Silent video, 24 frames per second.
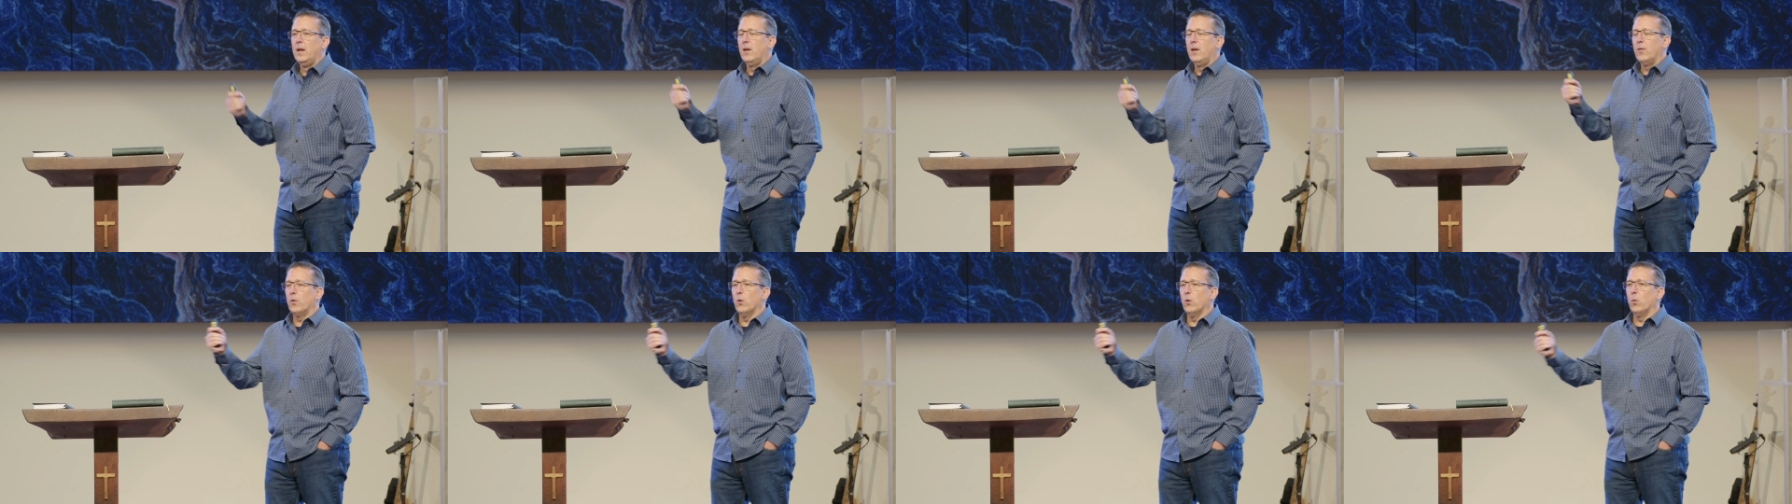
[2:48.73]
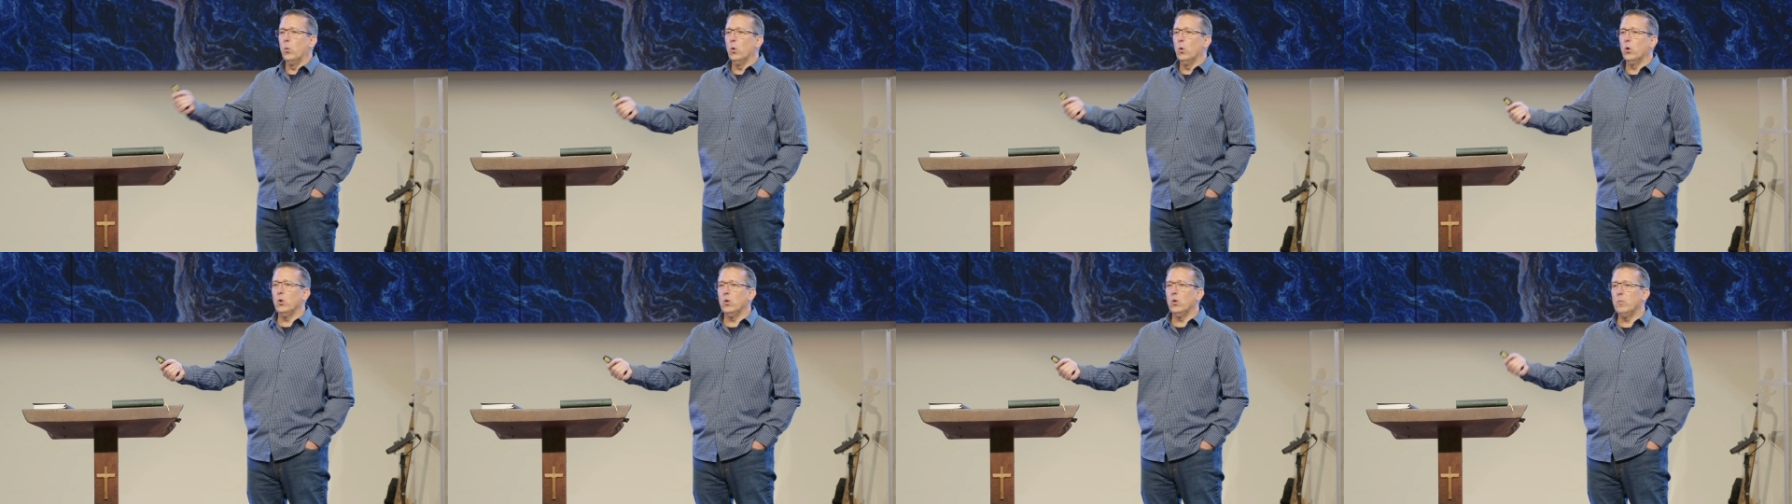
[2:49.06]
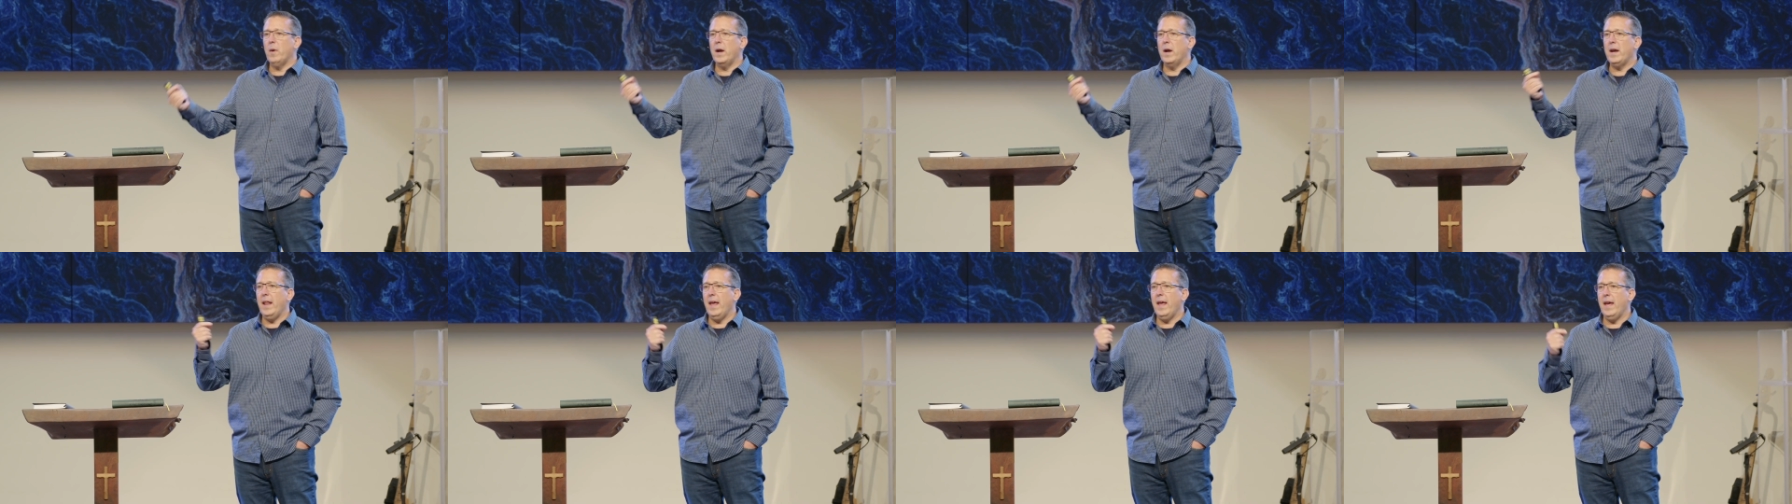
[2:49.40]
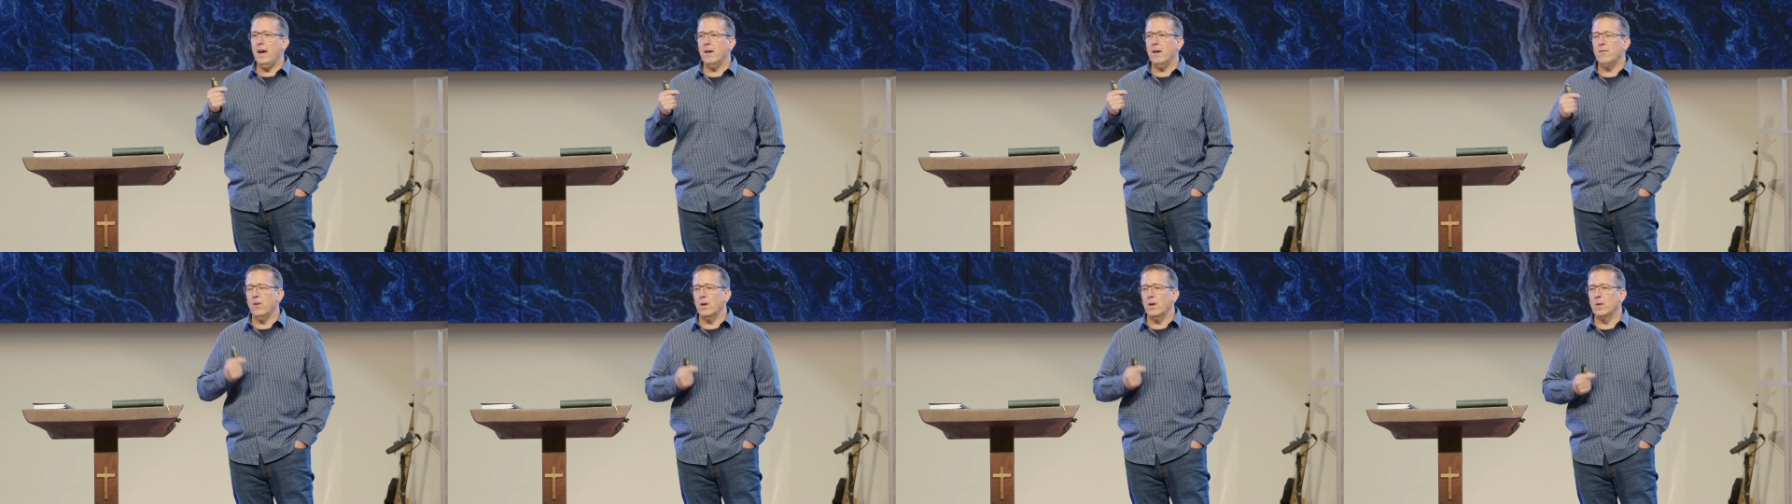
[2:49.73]
the world might
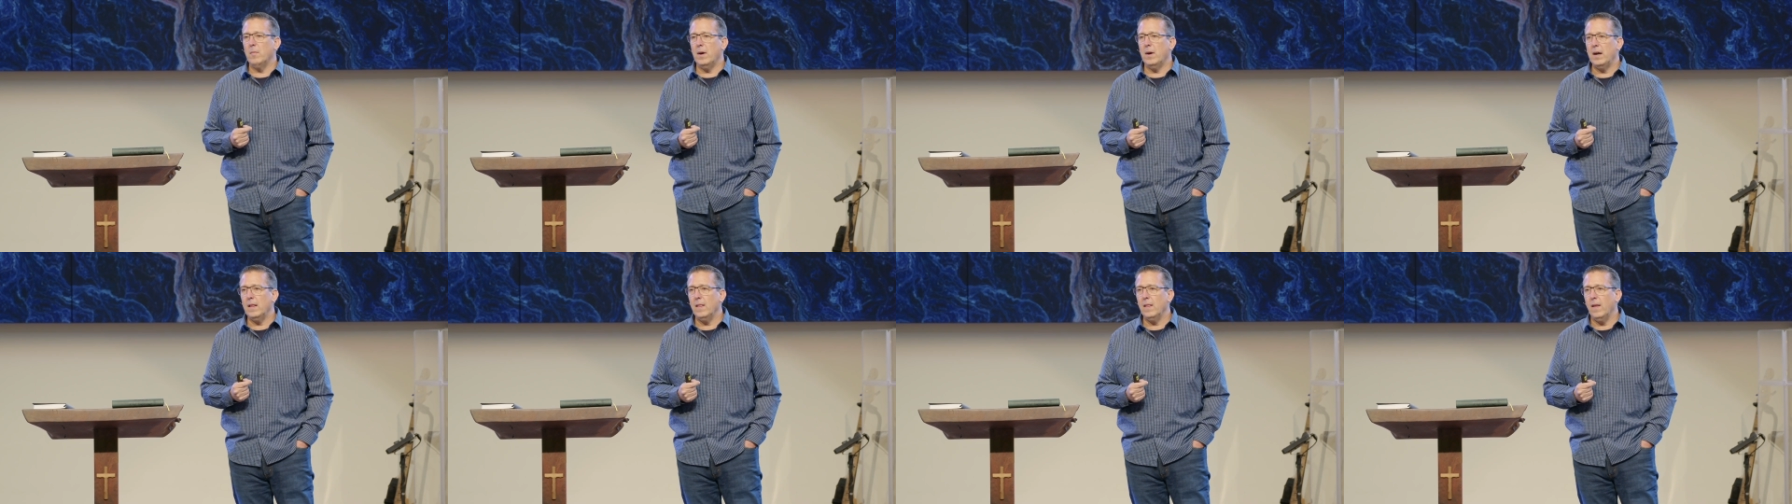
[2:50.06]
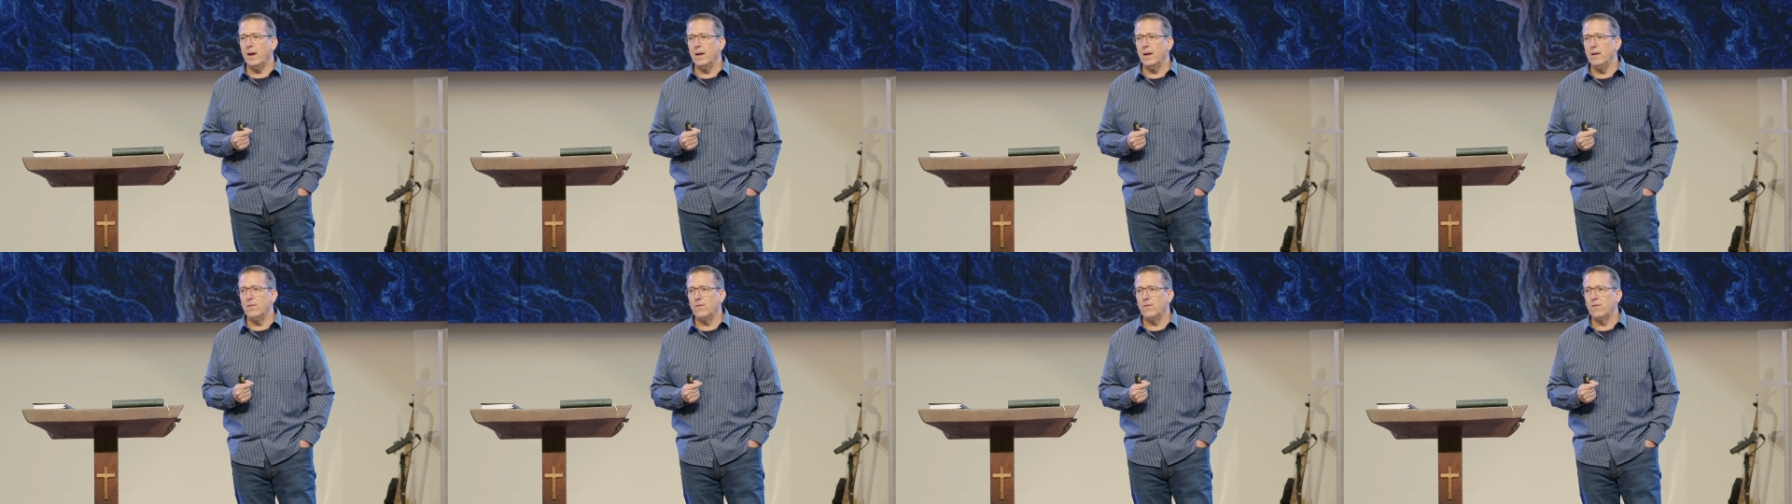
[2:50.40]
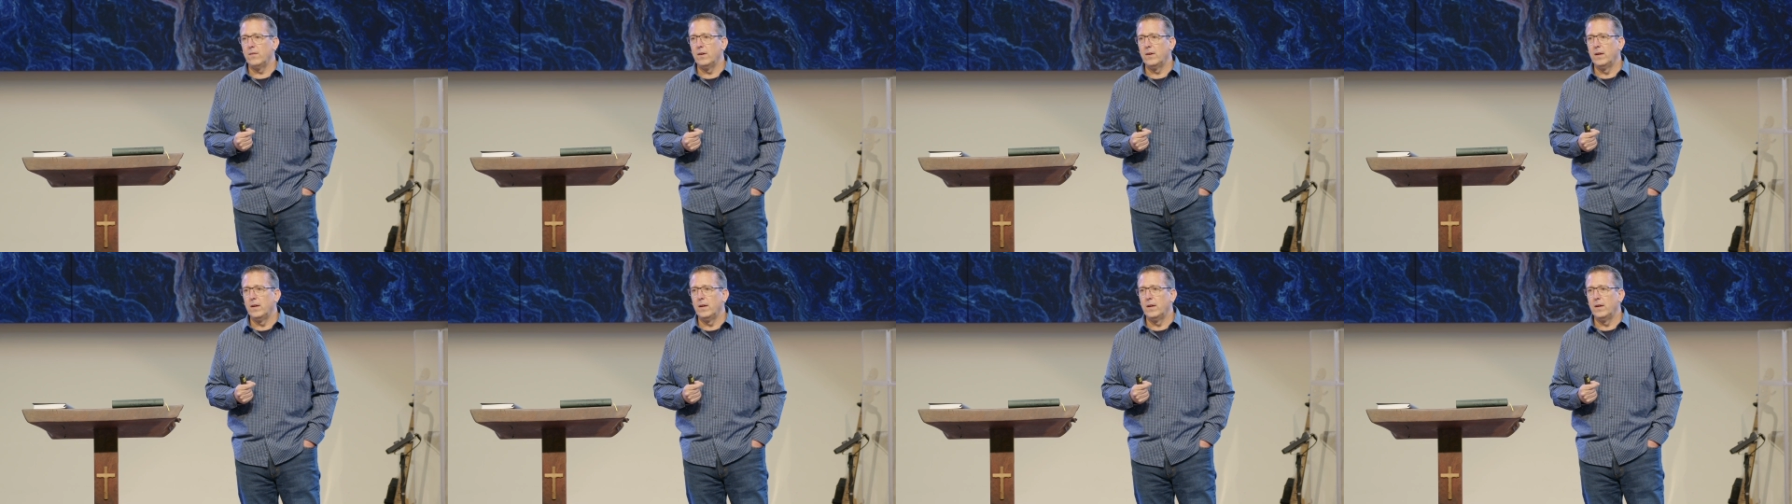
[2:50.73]
have on my life.